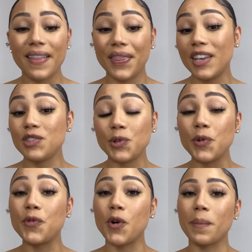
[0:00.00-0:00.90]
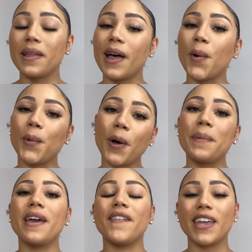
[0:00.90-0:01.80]
This new formula will
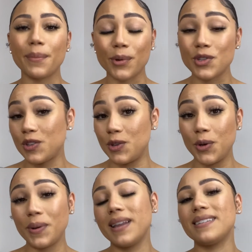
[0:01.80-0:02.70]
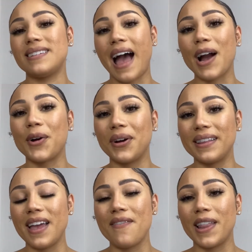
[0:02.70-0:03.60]
be available soon. It is not
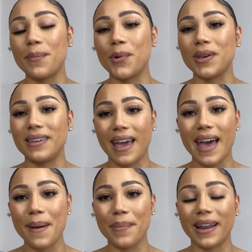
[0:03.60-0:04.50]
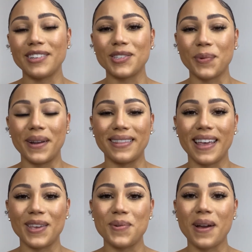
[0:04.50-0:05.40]
currently available yet, but I just want to
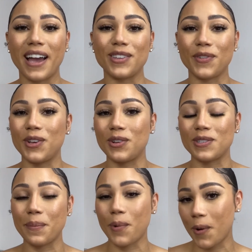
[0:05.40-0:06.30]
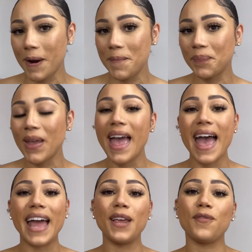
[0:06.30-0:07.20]
thank you guys for your support.
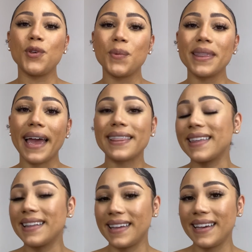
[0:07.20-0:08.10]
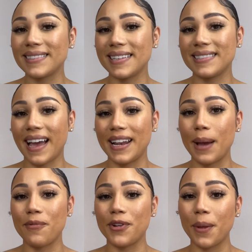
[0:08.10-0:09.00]
And if you would like the link to sign
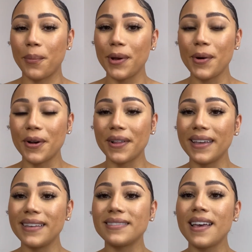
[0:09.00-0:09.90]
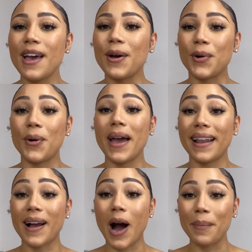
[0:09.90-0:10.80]
up for the pre-order list, go ahead
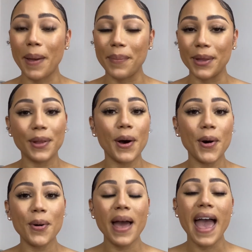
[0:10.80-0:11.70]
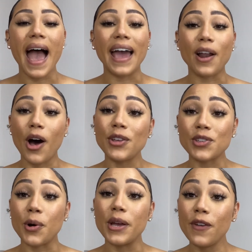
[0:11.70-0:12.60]
and comment below. And
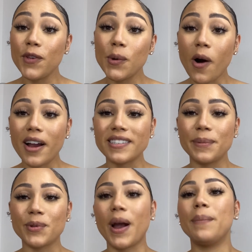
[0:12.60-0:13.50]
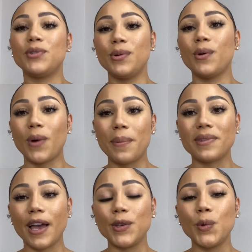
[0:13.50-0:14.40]
also, if you are subscribed to the
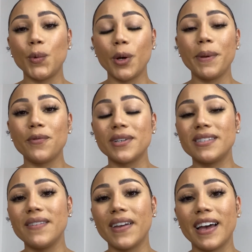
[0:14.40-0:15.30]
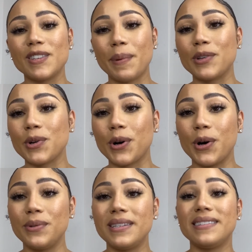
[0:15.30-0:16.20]
website, you will be receiving a special
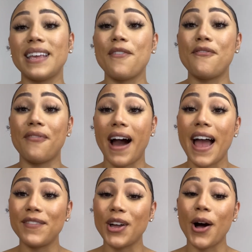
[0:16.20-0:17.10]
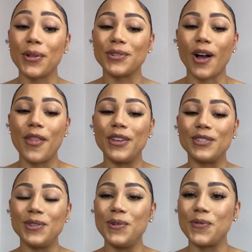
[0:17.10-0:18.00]
code to save $5 on
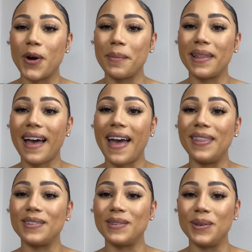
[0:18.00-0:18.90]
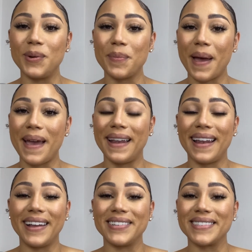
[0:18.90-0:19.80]
this new formula and this new pen.
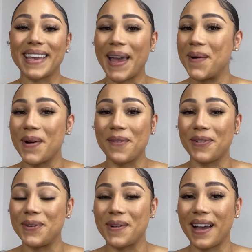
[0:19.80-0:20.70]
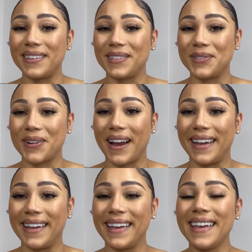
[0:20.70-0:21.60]
And I just can't wait for you guys to try it.